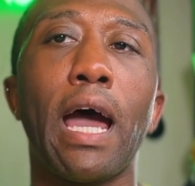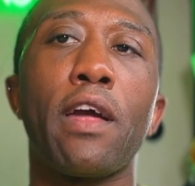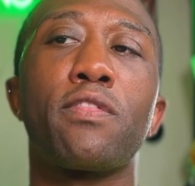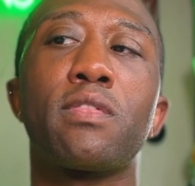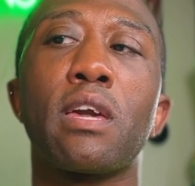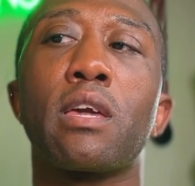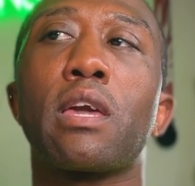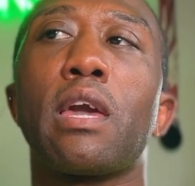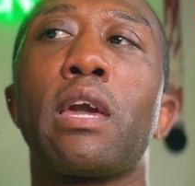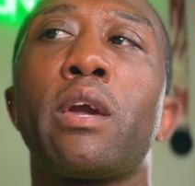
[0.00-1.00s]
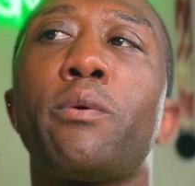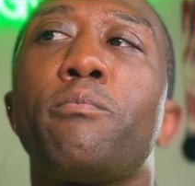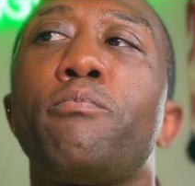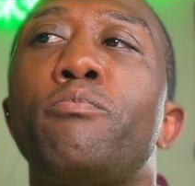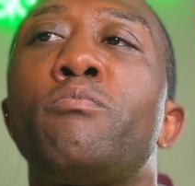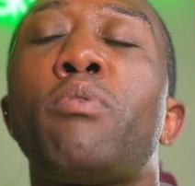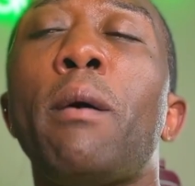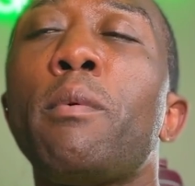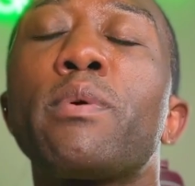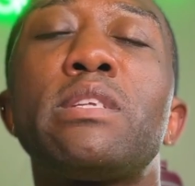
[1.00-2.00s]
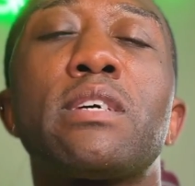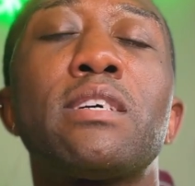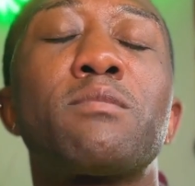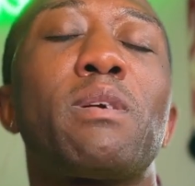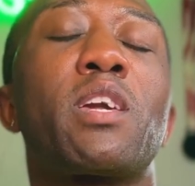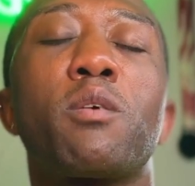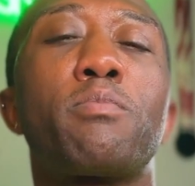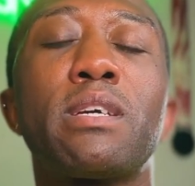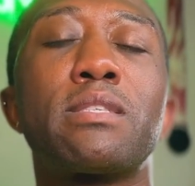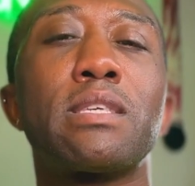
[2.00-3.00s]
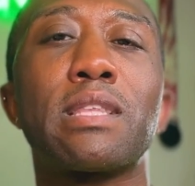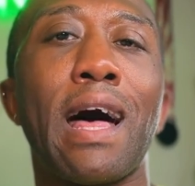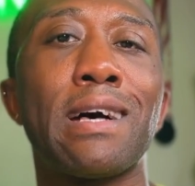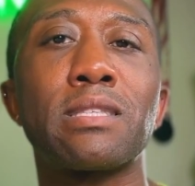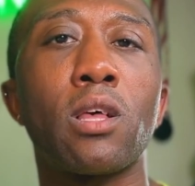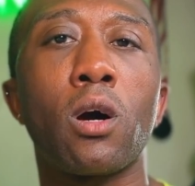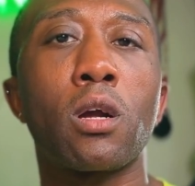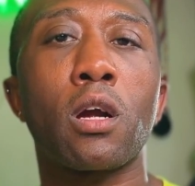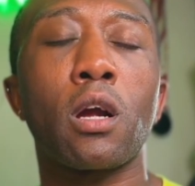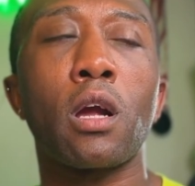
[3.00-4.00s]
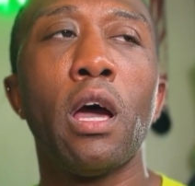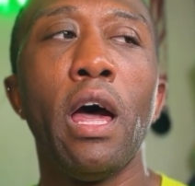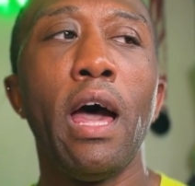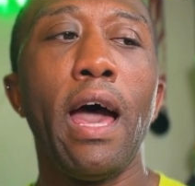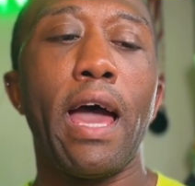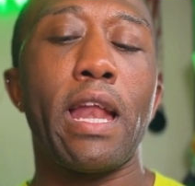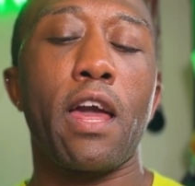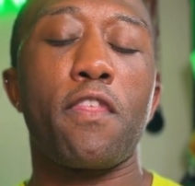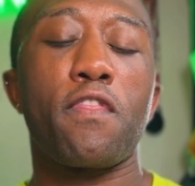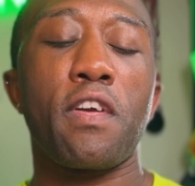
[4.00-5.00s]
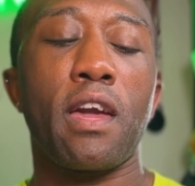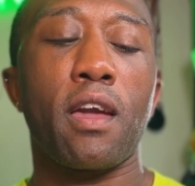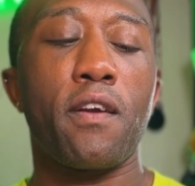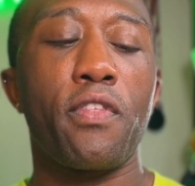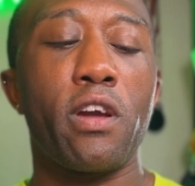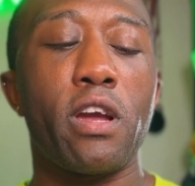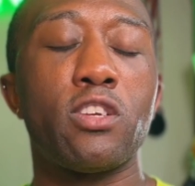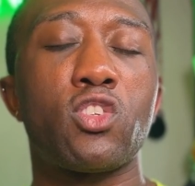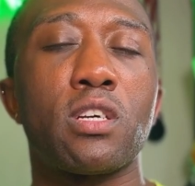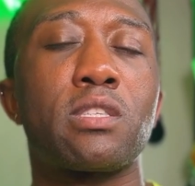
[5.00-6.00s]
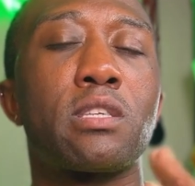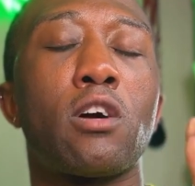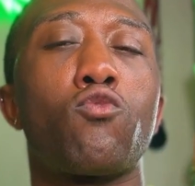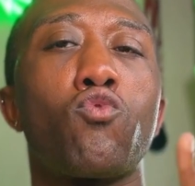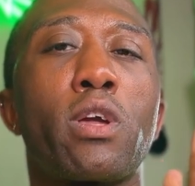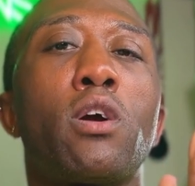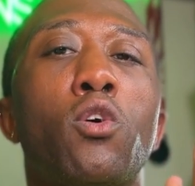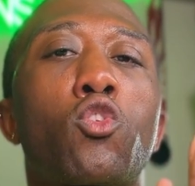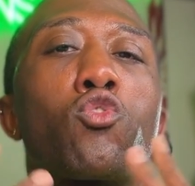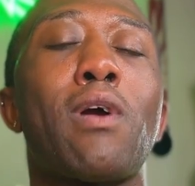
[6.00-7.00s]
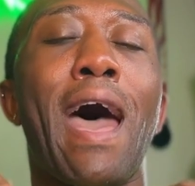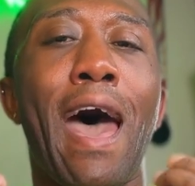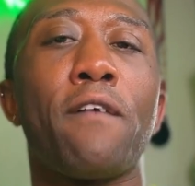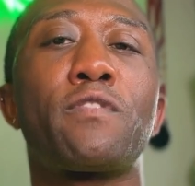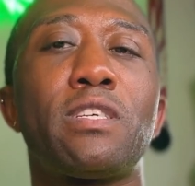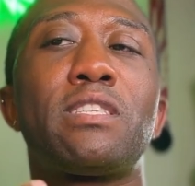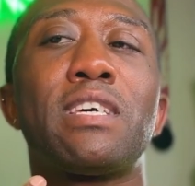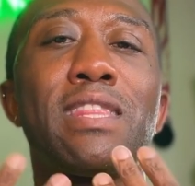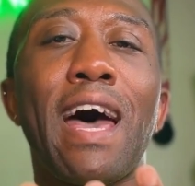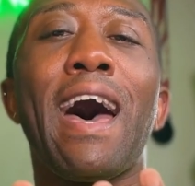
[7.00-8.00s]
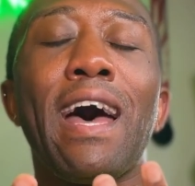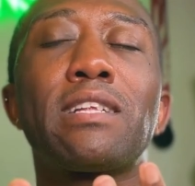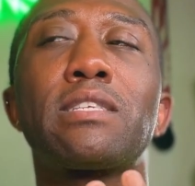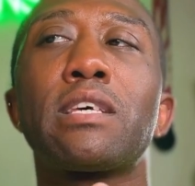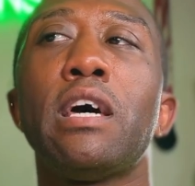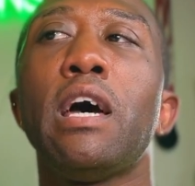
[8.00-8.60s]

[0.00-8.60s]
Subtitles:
I think it probably does make your pieces last longer, and I think there is just a real craft to that.